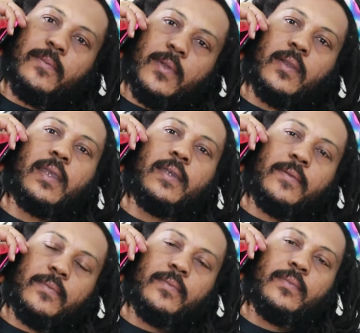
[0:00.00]
Okay.
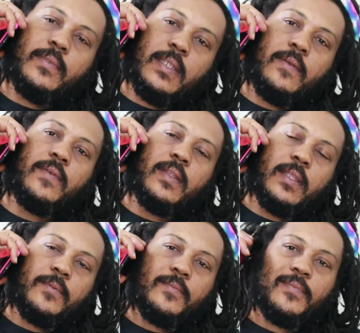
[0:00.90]
Definitely.
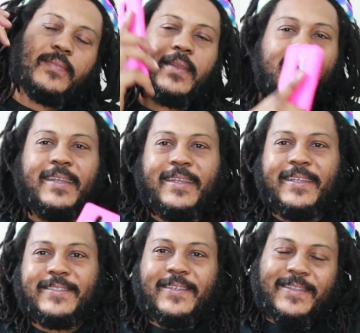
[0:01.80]

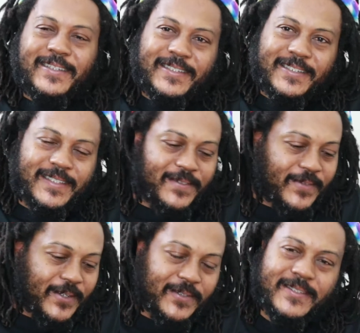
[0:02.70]
So this just in,
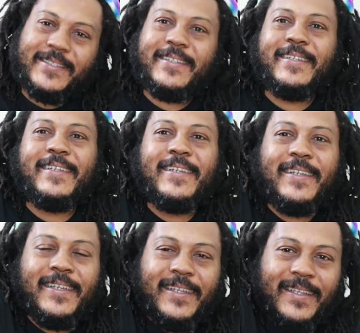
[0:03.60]
folks.
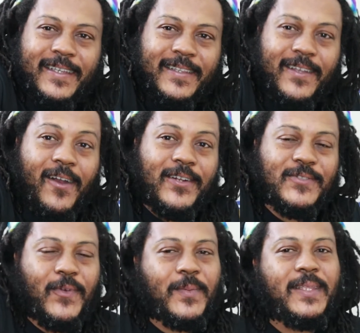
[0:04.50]
The artist
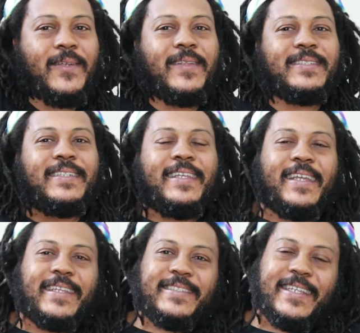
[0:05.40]
formerly known as You Dig
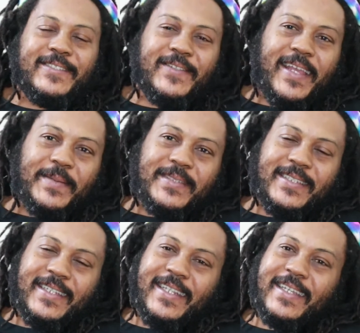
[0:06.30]
has changed their name to
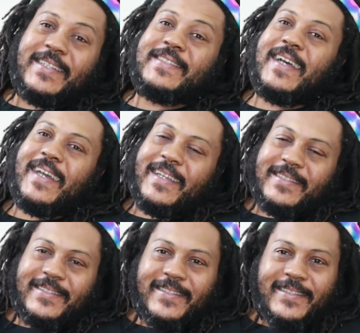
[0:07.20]
You Dig
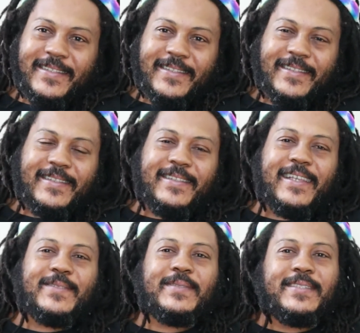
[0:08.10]
Designs.
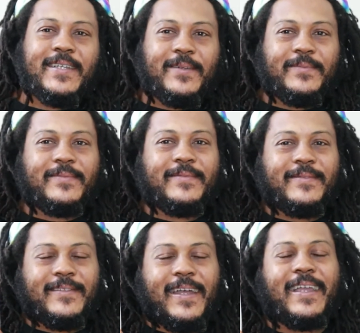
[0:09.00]
That's what's up.
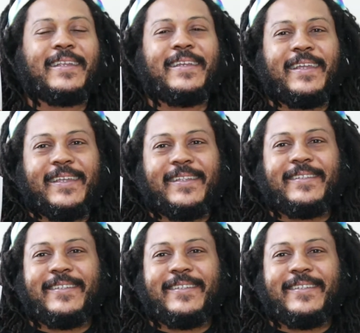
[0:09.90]
I can dig it.